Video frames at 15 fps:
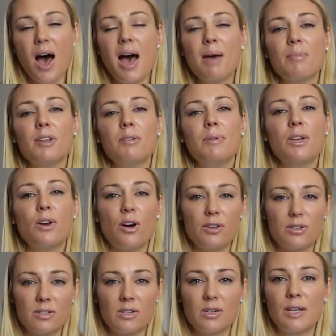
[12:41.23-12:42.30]
I'm going to be
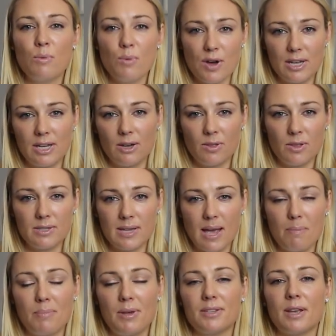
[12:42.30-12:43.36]
constantly working on this
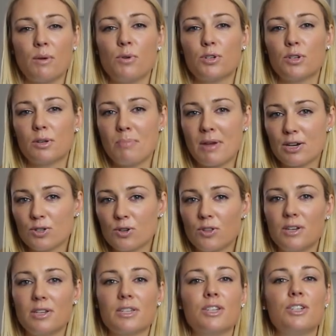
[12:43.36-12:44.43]
app because I want to make sure
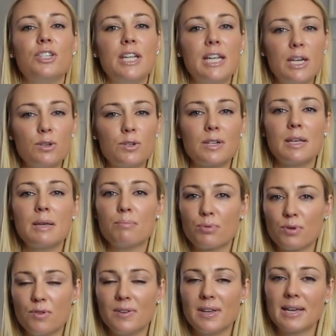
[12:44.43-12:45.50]
that it's continuously
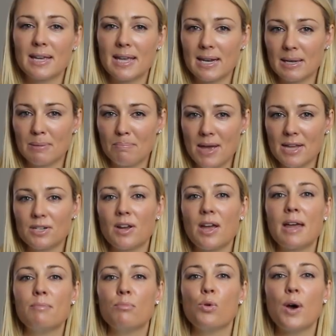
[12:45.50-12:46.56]
improving and getting better
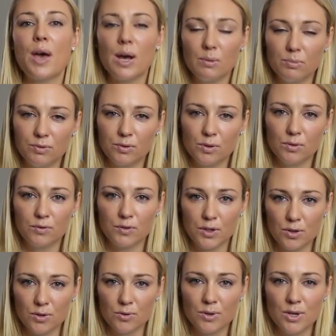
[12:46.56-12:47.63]
and more helpful for
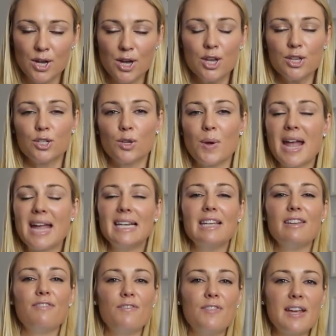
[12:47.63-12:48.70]
you. So
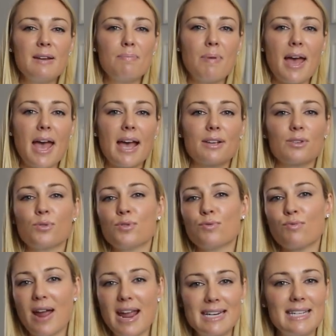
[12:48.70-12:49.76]
any feedback or
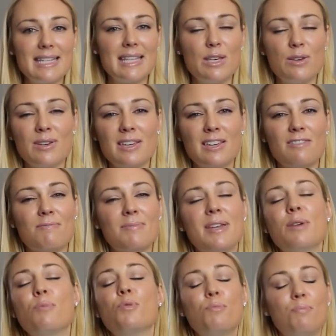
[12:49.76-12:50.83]
rating that you can give
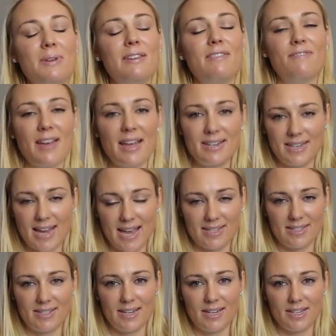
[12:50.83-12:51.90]
me would be
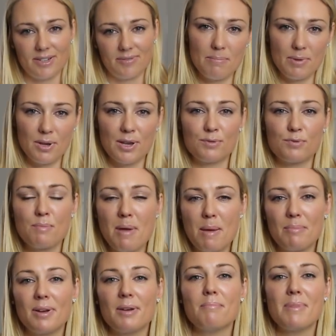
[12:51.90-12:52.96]
fantastic. Because
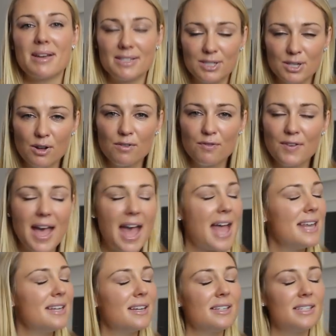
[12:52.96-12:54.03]
remember, myself
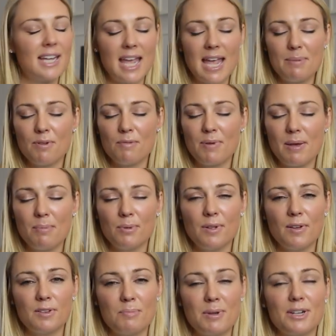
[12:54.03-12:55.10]
and a team of
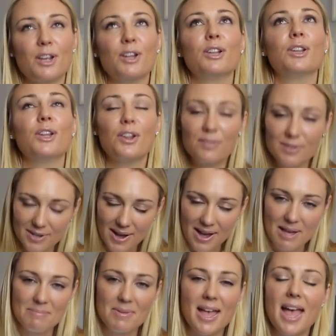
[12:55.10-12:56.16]
people have spent a lot of
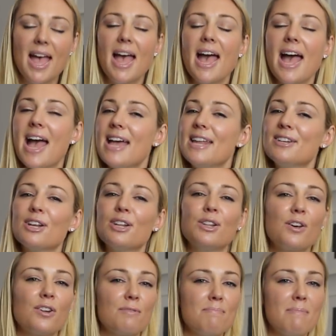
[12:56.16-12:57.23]
time and a
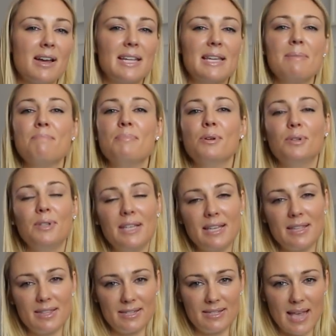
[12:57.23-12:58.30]
lot of money
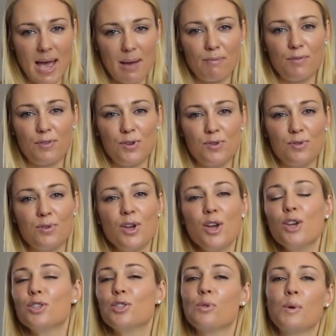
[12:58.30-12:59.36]
building this app for you.
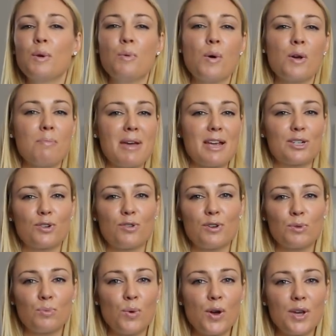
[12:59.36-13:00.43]
So we want to make sure
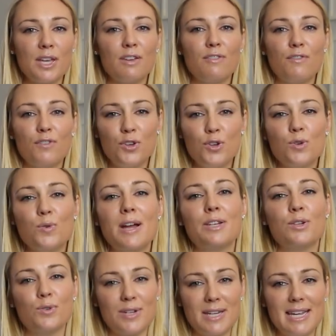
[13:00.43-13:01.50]
it's working you
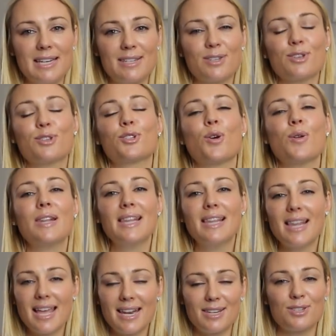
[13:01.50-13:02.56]
and your needs. So
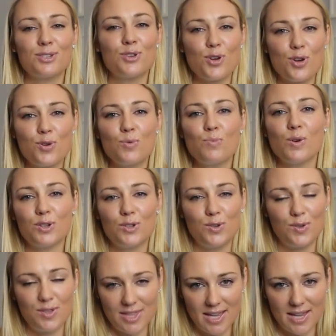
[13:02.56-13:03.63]
let us know what
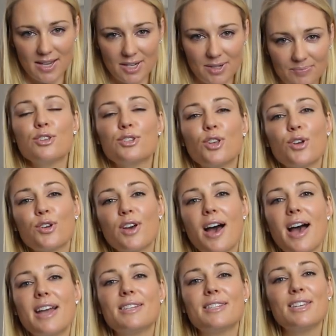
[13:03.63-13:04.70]
you think. So
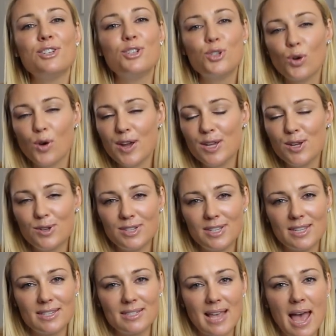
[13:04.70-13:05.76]
guys, enjoy
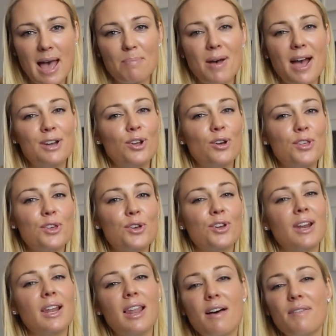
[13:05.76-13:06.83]
using this app. I know that you're
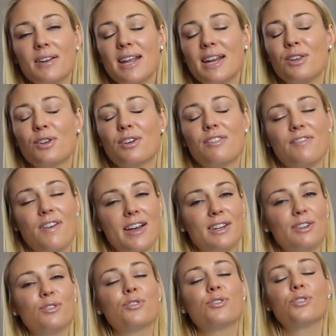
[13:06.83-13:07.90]
going to love it and you're going to find
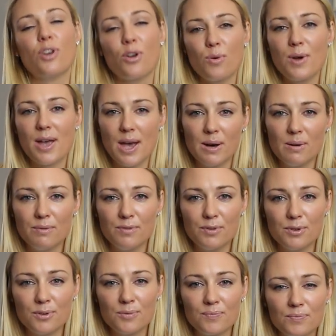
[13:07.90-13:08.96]
it so
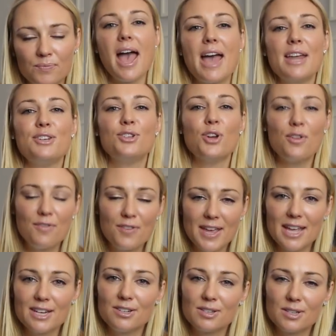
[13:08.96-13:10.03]
helpful. And don't
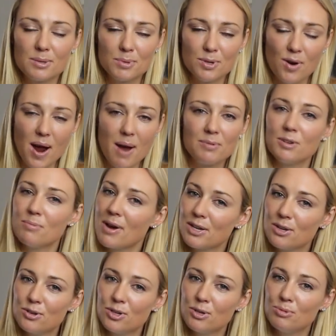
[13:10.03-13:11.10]
forget to subscribe to my
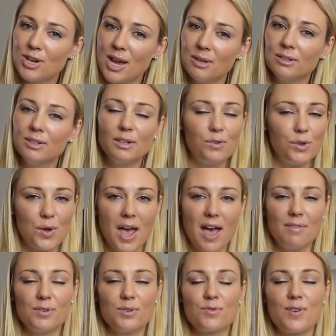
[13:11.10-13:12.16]
YouTube channel if you
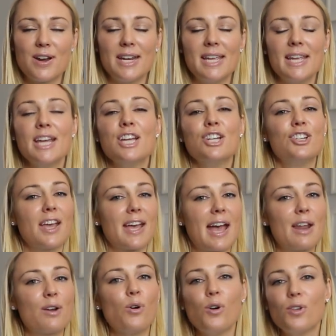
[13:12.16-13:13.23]
haven't already. Check
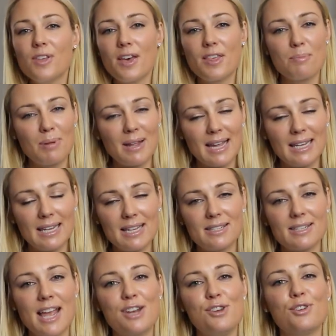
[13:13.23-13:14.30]
out all the other
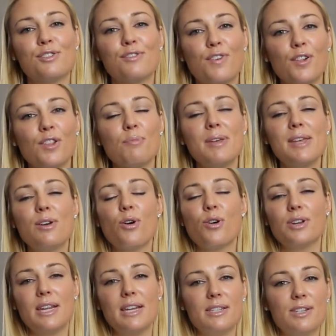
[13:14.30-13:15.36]
playlists and you can follow me
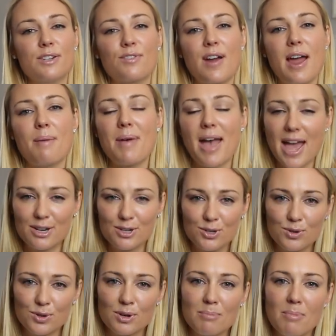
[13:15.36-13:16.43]
on Instagram at
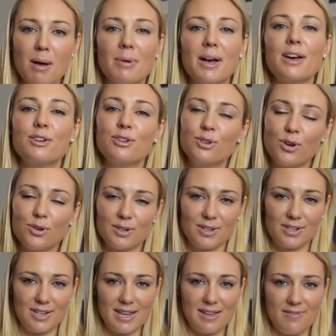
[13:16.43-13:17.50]

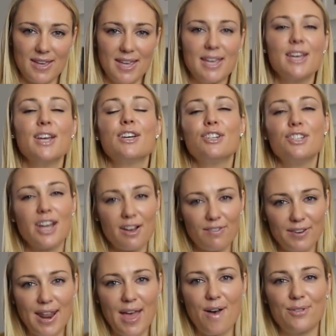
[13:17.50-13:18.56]
sugarmamma.tv. Ciao
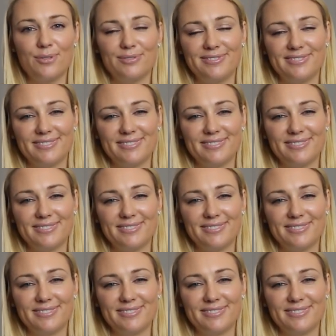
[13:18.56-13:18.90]
for now.